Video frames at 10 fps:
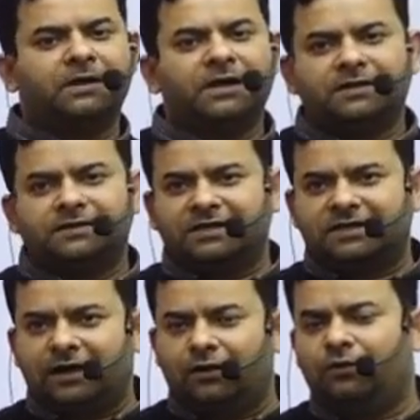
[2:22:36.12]
that
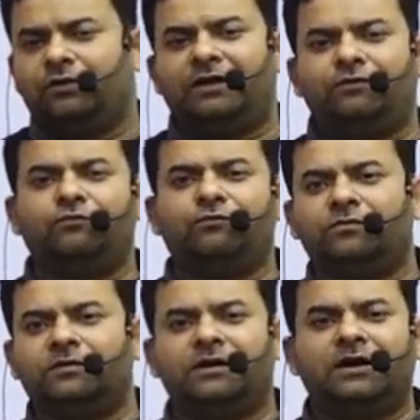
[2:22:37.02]
how
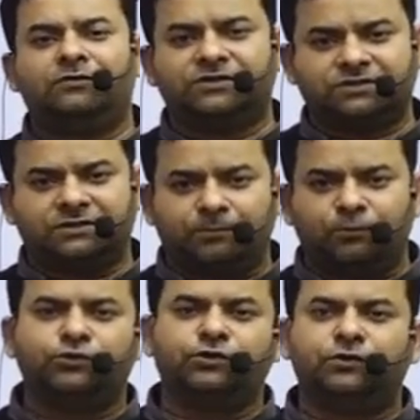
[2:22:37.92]
this
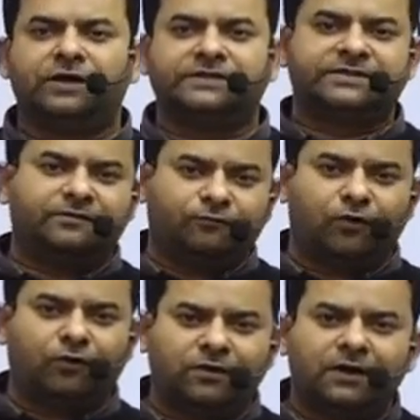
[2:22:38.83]
WTO has
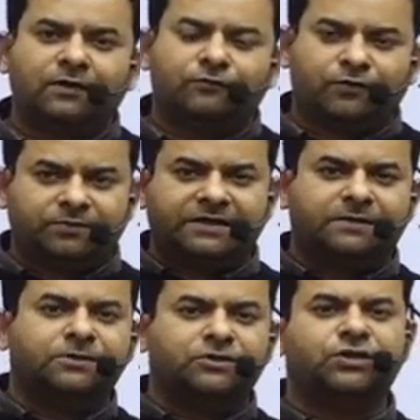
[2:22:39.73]
evolved from that
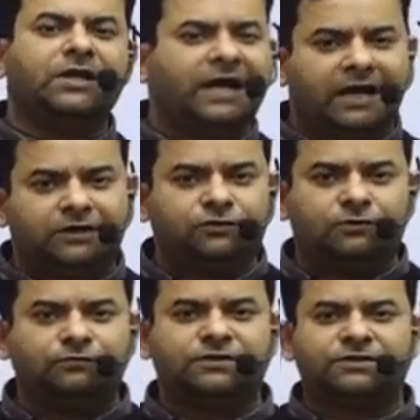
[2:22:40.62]
imaginary
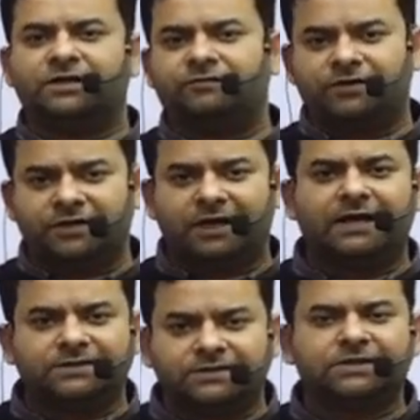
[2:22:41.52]
ITO which never
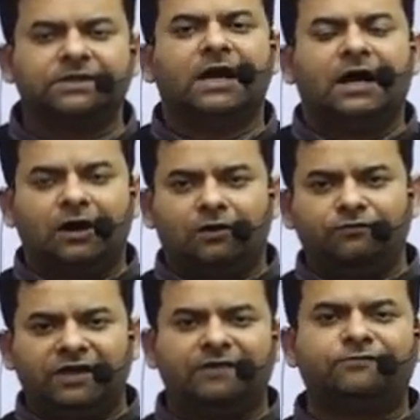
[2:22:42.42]
realized how
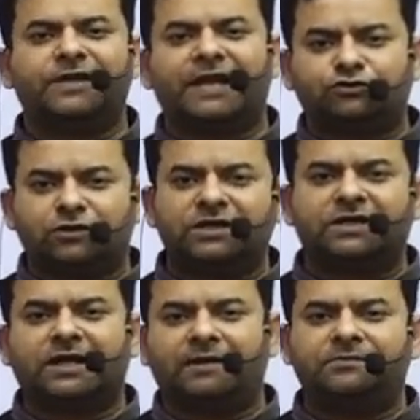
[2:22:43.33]
we have gradually
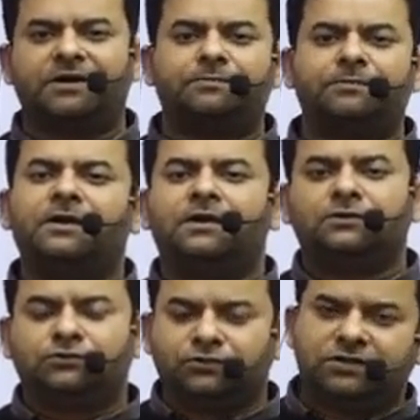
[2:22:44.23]
climbed up
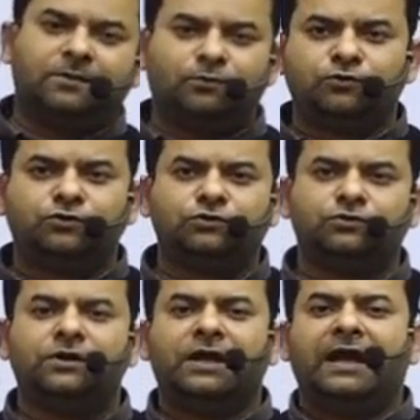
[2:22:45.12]
to the
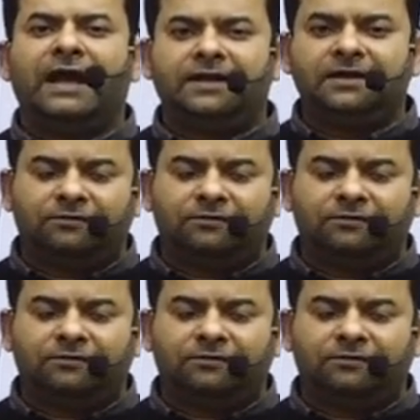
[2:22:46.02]
WTO, and in